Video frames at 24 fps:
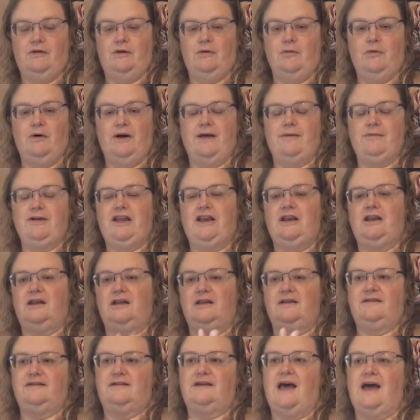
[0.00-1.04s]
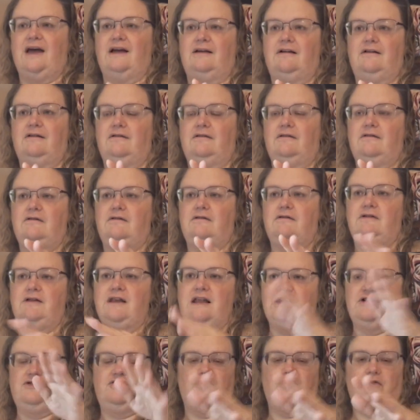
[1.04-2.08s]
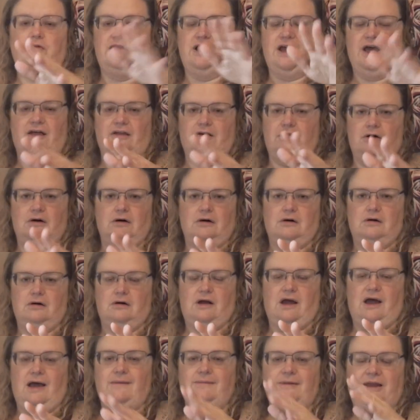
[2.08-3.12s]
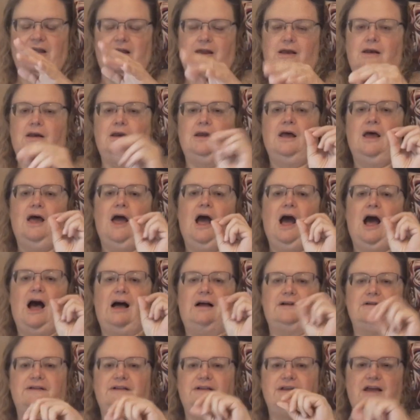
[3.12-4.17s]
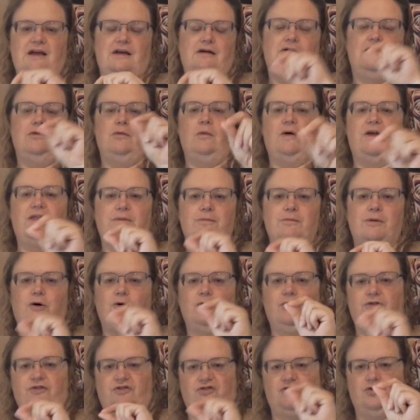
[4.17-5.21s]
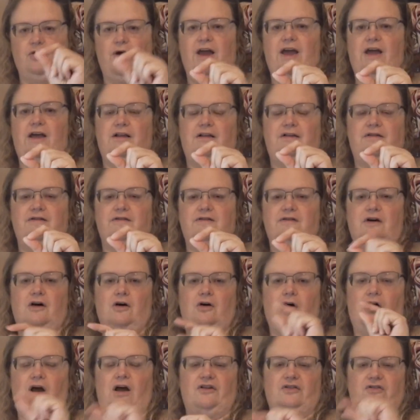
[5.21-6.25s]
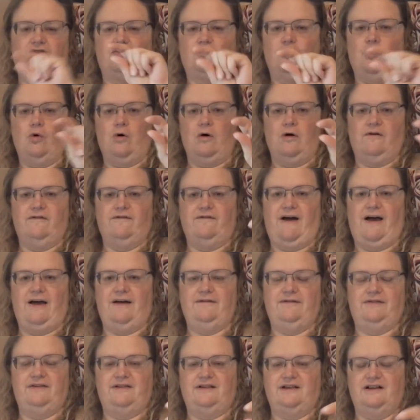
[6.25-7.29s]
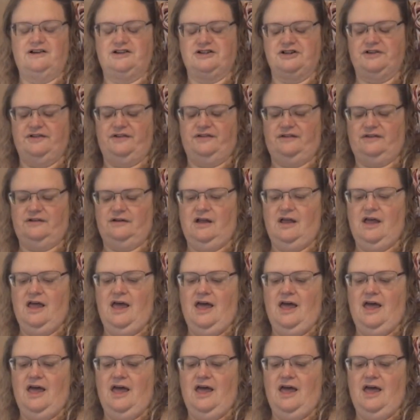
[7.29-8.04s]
What I mean is not knit 2 together. I mean, I'll knit with both strands across 4 or 5 stitches.